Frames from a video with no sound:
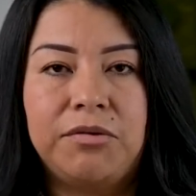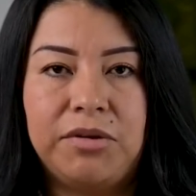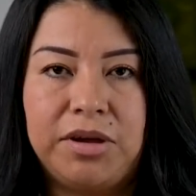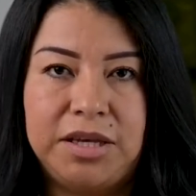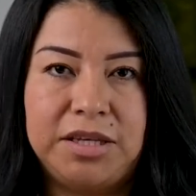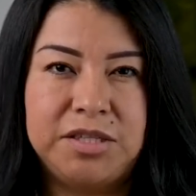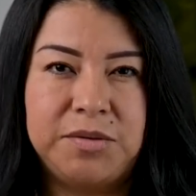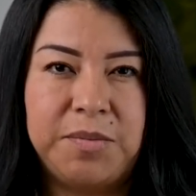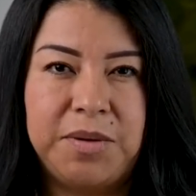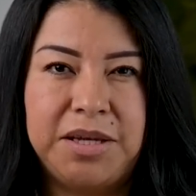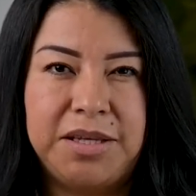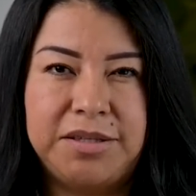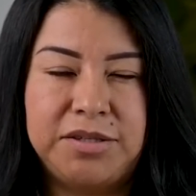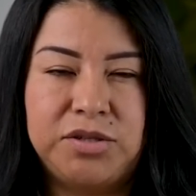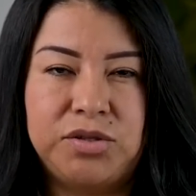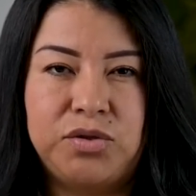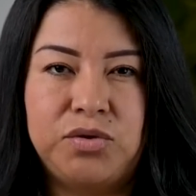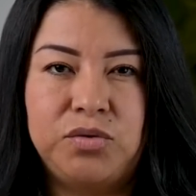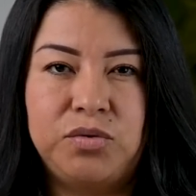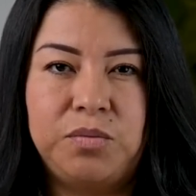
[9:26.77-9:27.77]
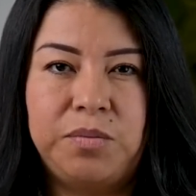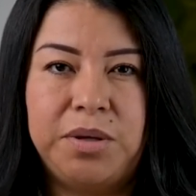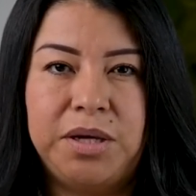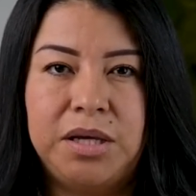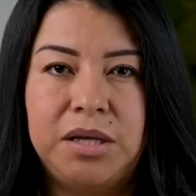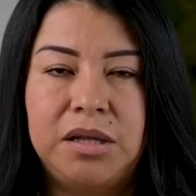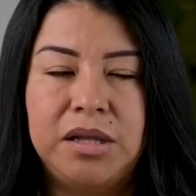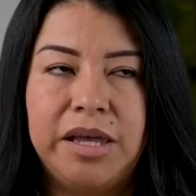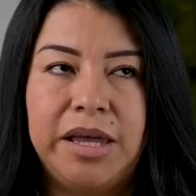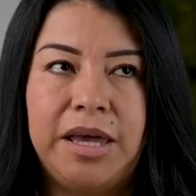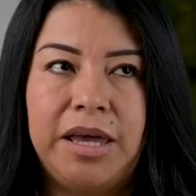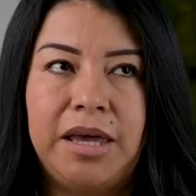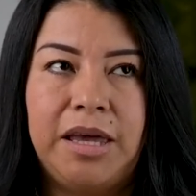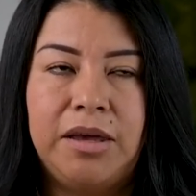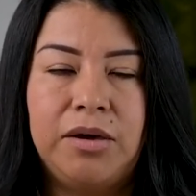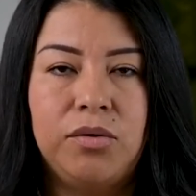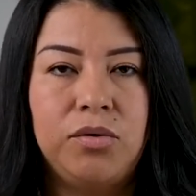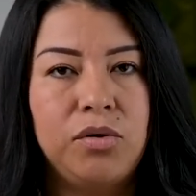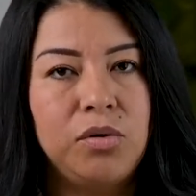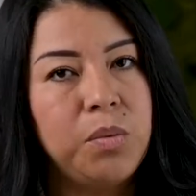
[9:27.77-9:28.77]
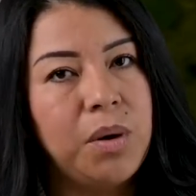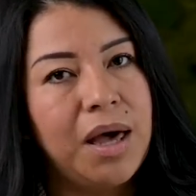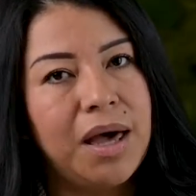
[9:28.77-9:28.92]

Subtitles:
raised beds to build a hoop